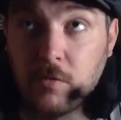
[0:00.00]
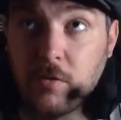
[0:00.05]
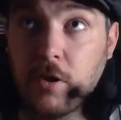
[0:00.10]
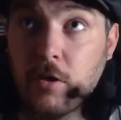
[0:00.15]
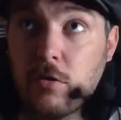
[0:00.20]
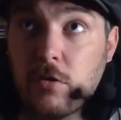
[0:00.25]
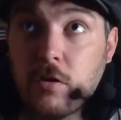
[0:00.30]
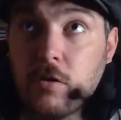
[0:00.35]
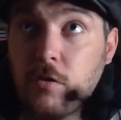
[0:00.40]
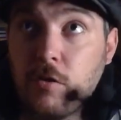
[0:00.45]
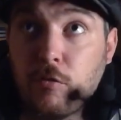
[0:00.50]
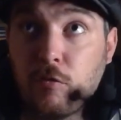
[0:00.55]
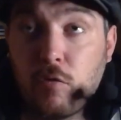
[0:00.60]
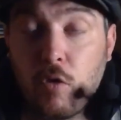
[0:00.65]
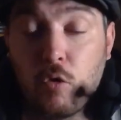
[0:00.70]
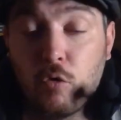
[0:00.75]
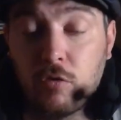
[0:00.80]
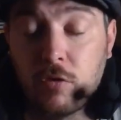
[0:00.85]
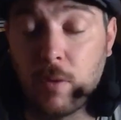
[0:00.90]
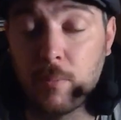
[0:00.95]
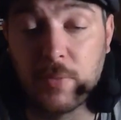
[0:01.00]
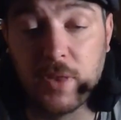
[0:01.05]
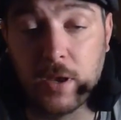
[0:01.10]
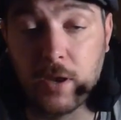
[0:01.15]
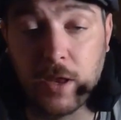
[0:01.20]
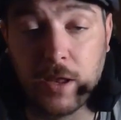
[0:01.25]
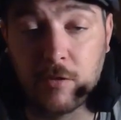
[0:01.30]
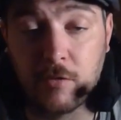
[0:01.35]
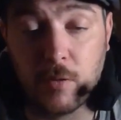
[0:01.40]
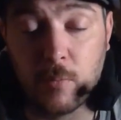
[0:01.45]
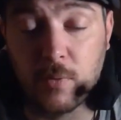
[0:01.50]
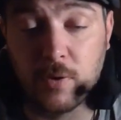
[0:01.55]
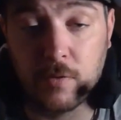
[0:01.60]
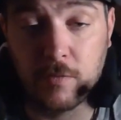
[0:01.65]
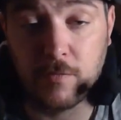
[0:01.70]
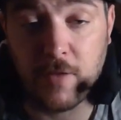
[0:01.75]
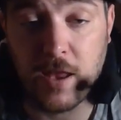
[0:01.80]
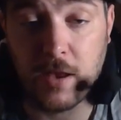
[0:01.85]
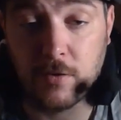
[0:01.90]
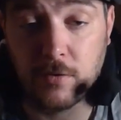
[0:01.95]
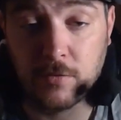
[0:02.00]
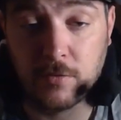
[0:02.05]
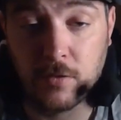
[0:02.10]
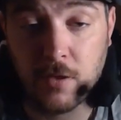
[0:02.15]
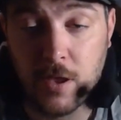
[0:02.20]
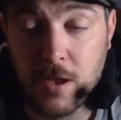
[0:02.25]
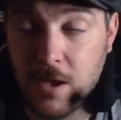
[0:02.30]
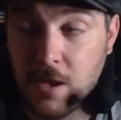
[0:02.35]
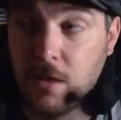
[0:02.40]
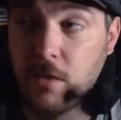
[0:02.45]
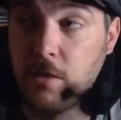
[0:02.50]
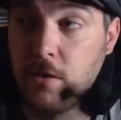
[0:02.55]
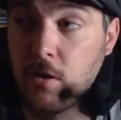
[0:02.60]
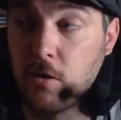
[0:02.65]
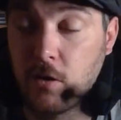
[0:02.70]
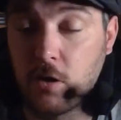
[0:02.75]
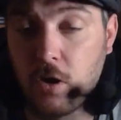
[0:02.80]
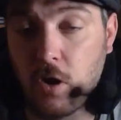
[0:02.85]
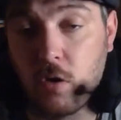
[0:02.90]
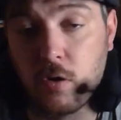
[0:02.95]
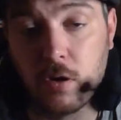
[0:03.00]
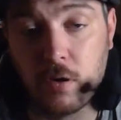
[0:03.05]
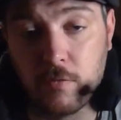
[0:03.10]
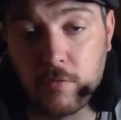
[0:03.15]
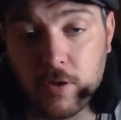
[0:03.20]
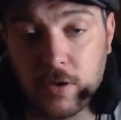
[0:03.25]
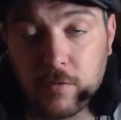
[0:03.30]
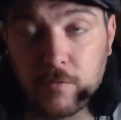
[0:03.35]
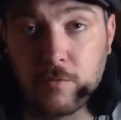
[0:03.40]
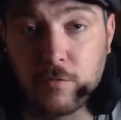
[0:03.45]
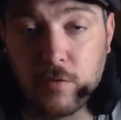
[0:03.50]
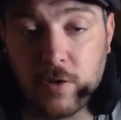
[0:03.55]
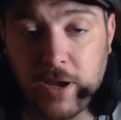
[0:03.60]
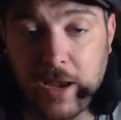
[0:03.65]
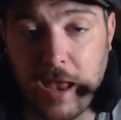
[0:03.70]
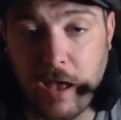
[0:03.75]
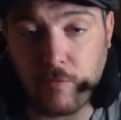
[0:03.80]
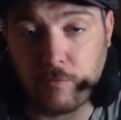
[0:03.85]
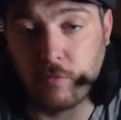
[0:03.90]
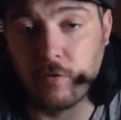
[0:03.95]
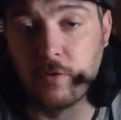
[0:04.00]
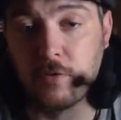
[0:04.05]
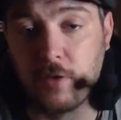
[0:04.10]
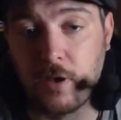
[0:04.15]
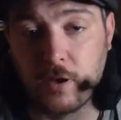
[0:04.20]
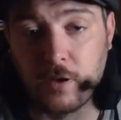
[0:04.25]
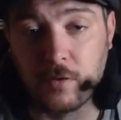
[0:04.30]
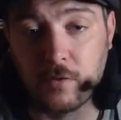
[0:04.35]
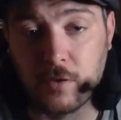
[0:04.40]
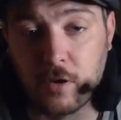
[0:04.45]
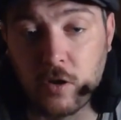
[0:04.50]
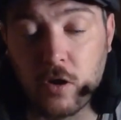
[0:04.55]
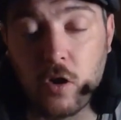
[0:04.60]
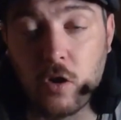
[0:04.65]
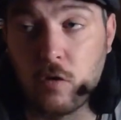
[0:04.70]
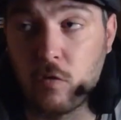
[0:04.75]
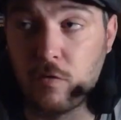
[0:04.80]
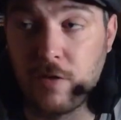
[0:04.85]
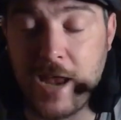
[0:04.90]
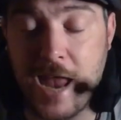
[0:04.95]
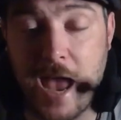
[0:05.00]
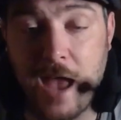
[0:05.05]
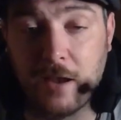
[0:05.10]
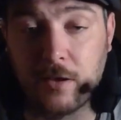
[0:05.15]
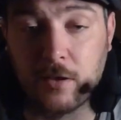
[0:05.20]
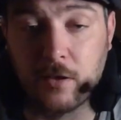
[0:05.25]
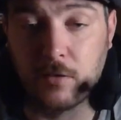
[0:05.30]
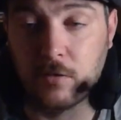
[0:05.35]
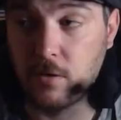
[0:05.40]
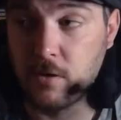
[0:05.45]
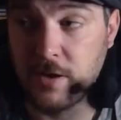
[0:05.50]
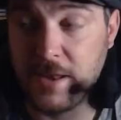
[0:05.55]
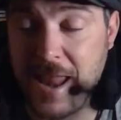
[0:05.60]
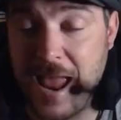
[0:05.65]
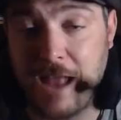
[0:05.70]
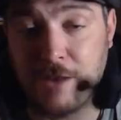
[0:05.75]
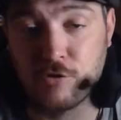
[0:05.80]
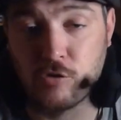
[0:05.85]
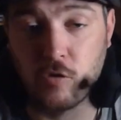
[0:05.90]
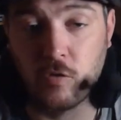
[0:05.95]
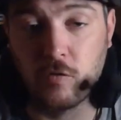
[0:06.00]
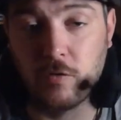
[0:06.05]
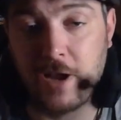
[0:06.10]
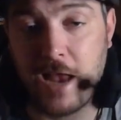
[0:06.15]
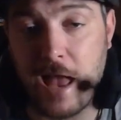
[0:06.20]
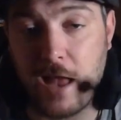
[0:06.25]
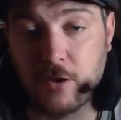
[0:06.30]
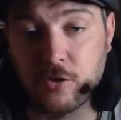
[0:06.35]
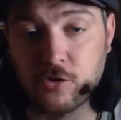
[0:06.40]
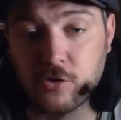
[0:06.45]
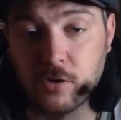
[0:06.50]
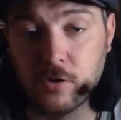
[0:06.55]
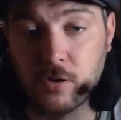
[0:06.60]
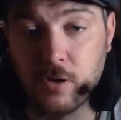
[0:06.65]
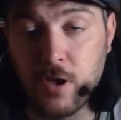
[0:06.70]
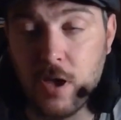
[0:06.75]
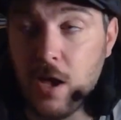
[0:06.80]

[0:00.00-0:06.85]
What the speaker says: You throw something at someone's face, they're gonna fucking freak out for a second. They're gonna react. It's a natural reaction.